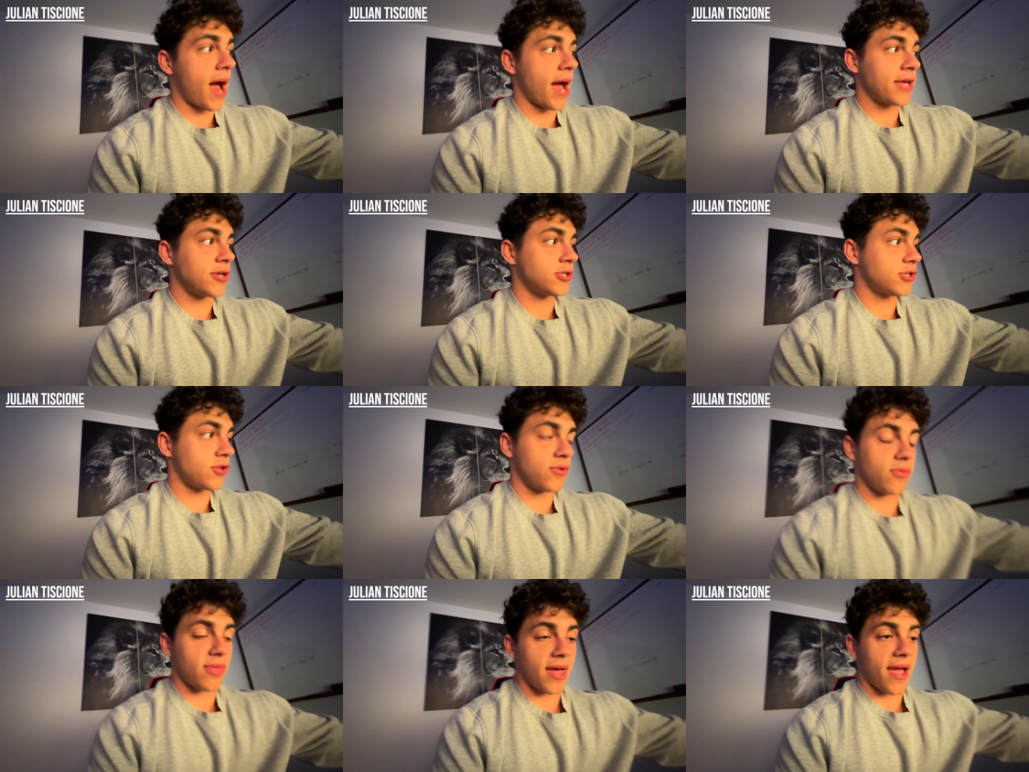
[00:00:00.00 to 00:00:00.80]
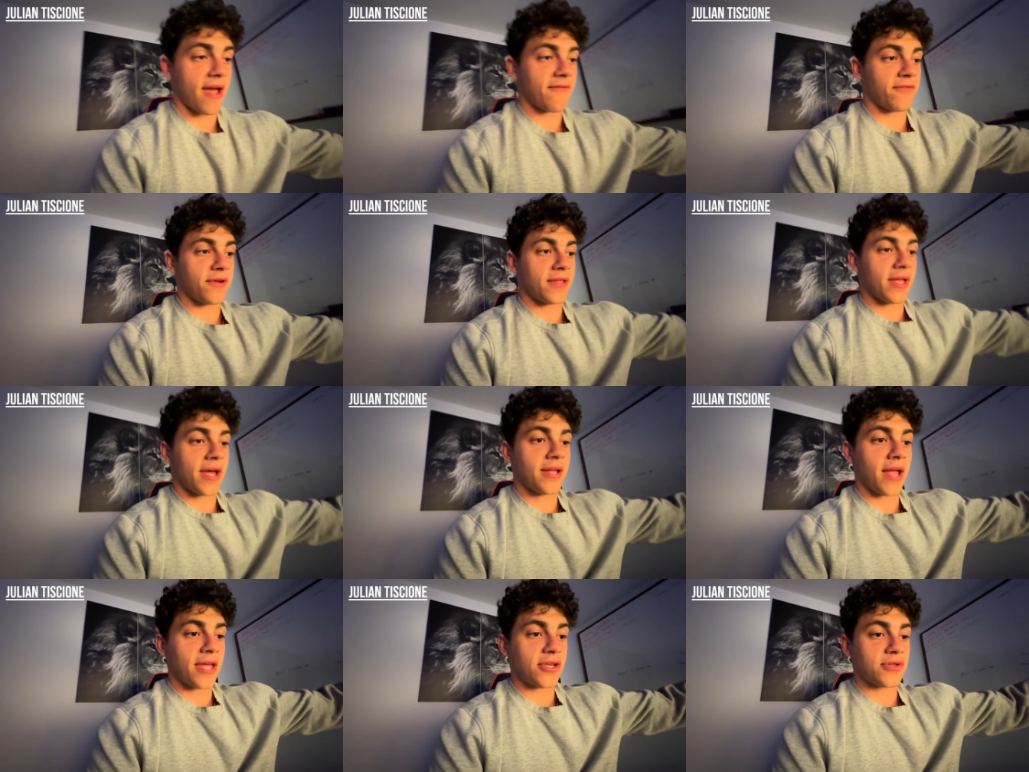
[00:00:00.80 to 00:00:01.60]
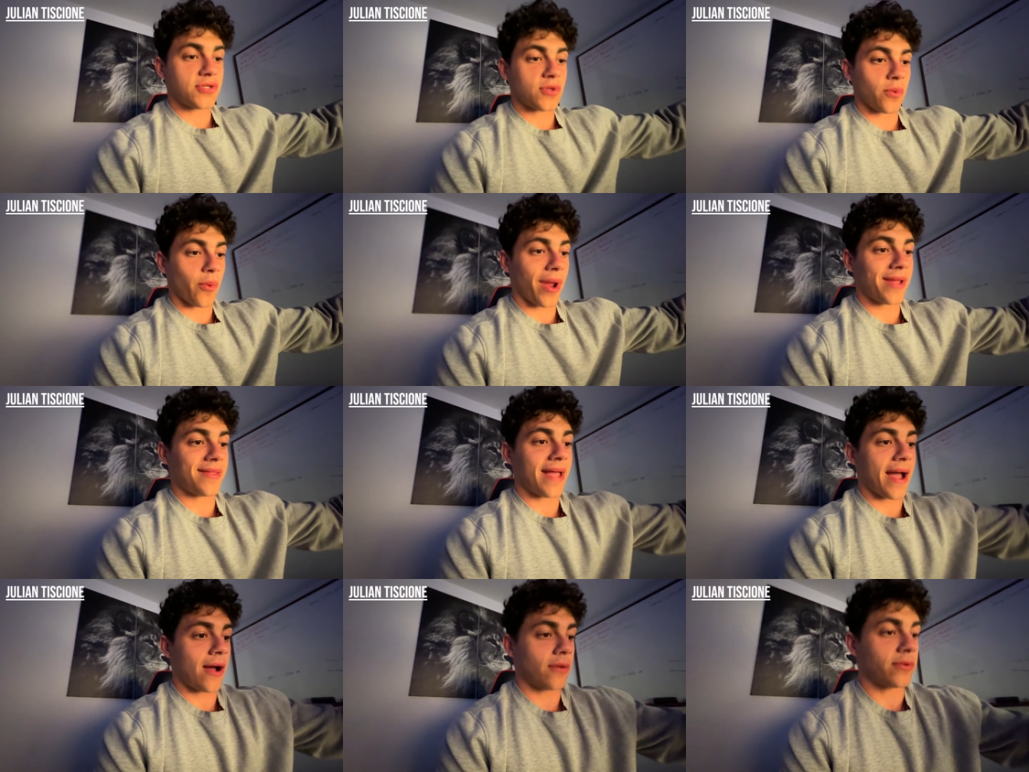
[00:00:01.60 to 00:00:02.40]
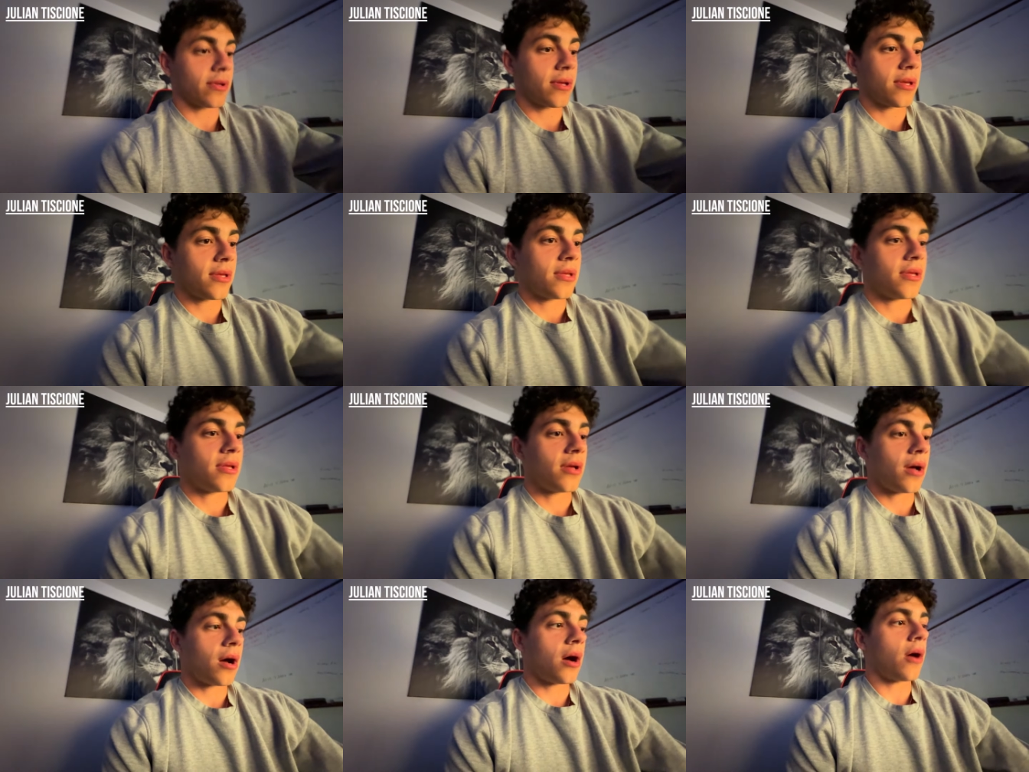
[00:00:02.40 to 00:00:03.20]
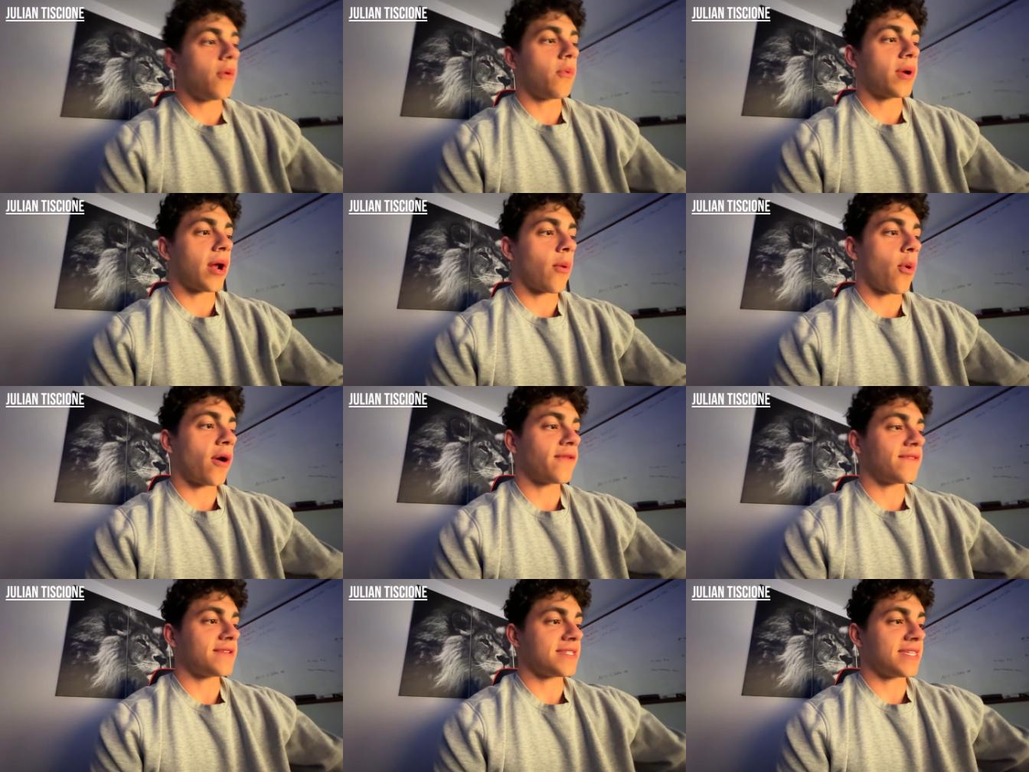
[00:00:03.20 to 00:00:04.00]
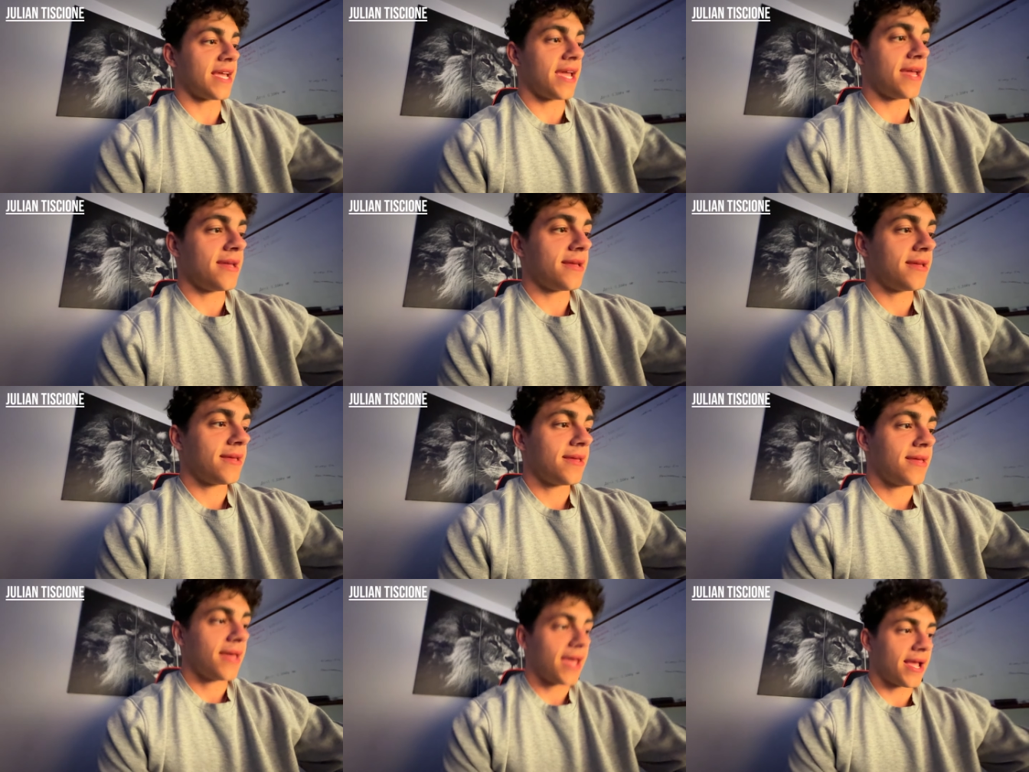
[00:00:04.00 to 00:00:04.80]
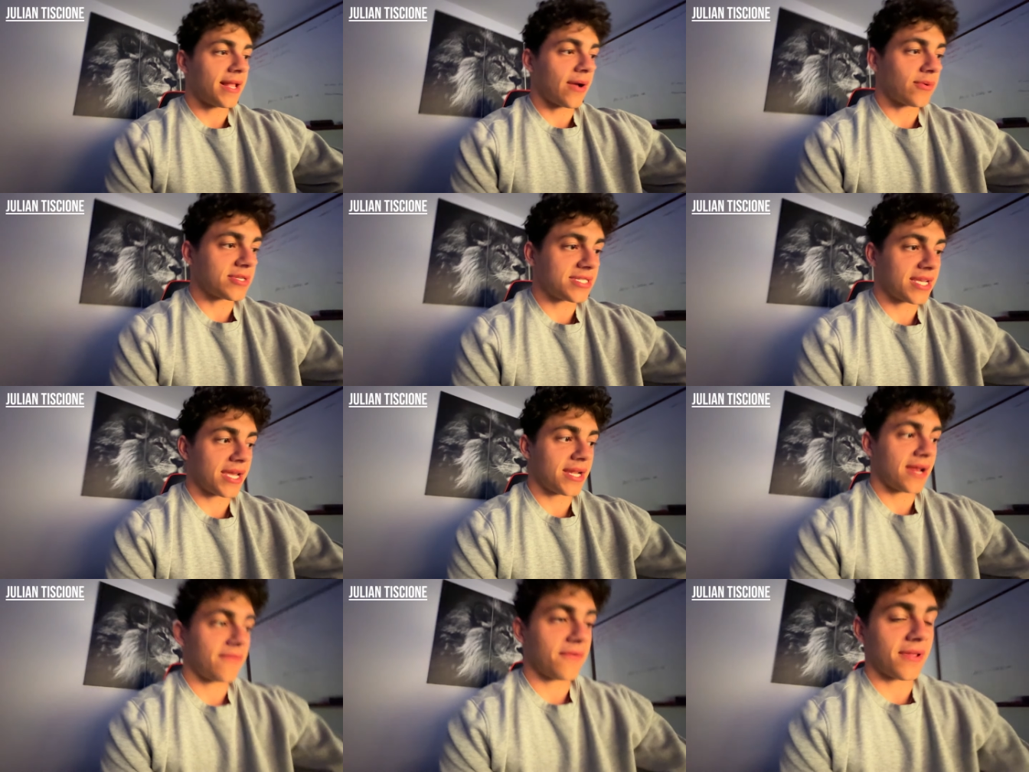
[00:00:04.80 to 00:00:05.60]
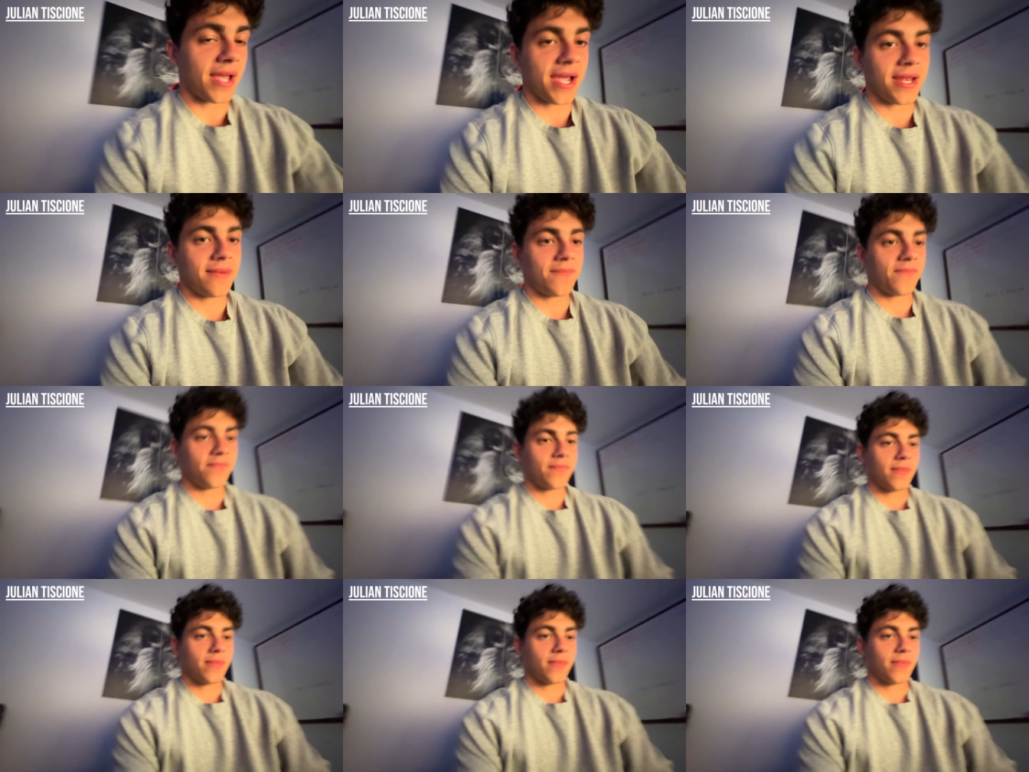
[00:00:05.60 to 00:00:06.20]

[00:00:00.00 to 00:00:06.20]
I used to do that every night. I used to write down uh, what I want to say, and I would say it every night.